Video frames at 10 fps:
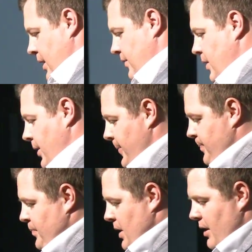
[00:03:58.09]
of
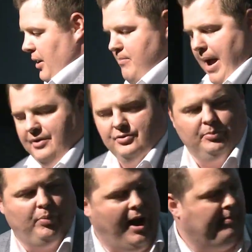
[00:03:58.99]
a master
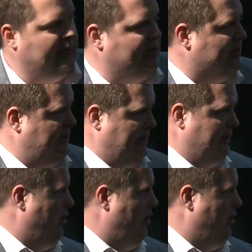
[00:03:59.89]
property. You can see the